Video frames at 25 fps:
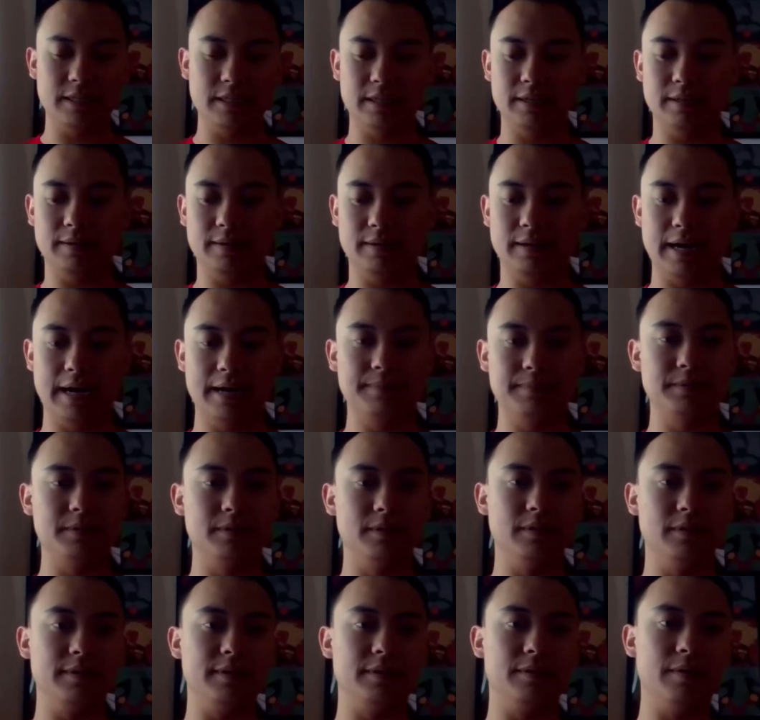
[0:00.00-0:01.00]
an
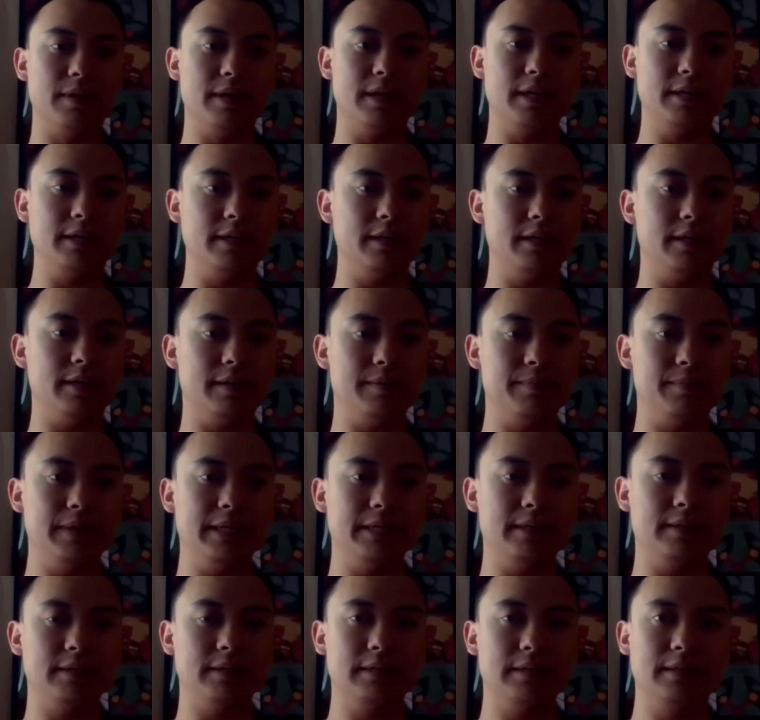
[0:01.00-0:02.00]
absolutely great idea. I
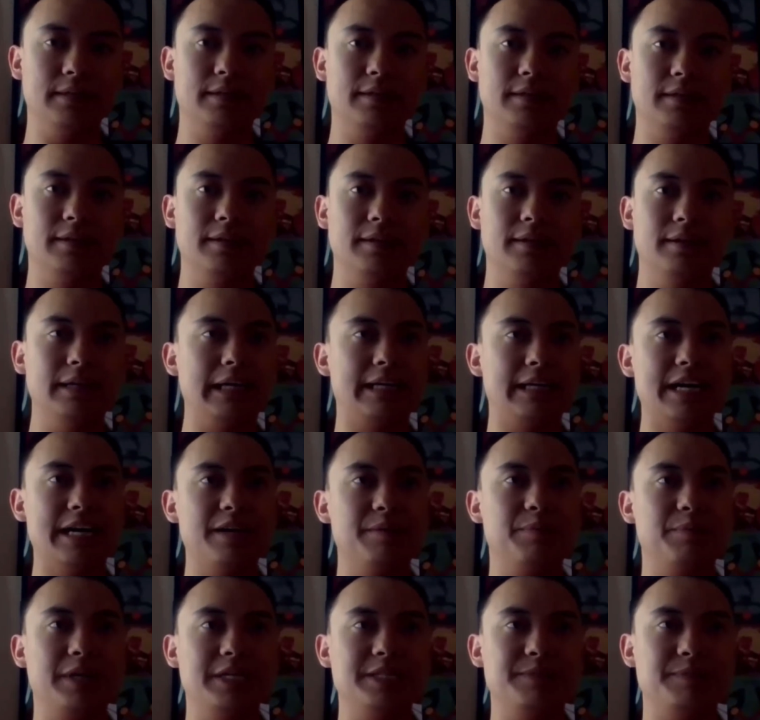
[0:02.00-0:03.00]
mean, it kind
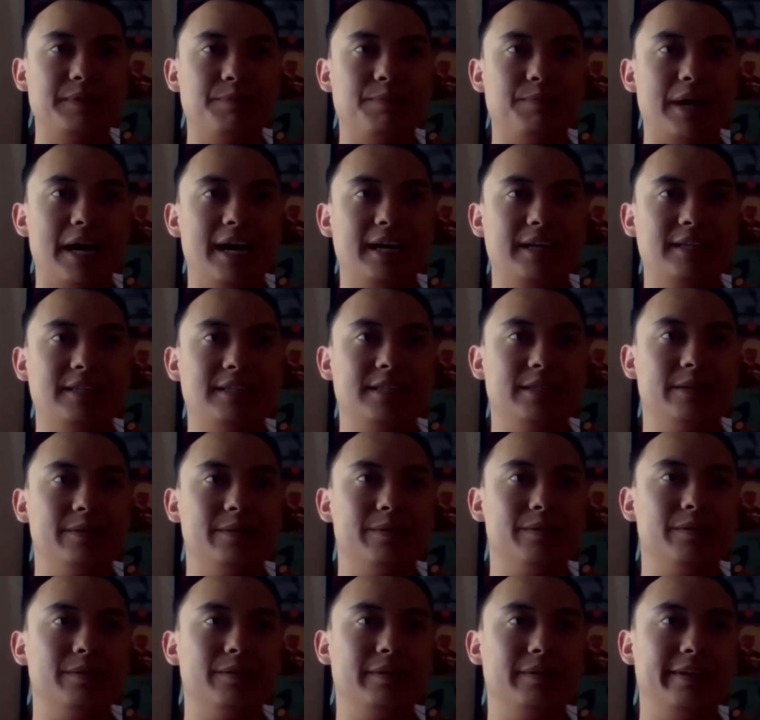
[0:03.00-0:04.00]
of brings me back
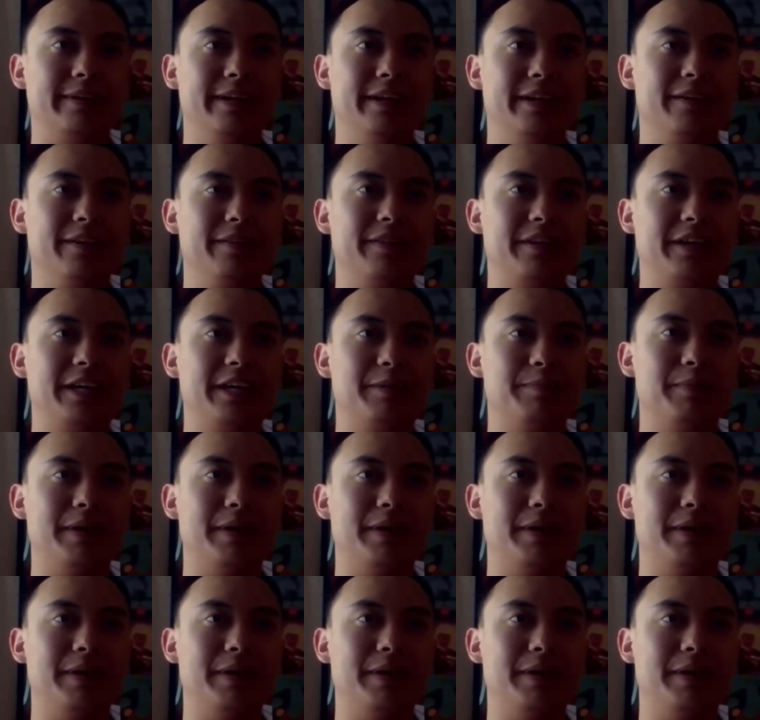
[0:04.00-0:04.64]
to, you know, thinking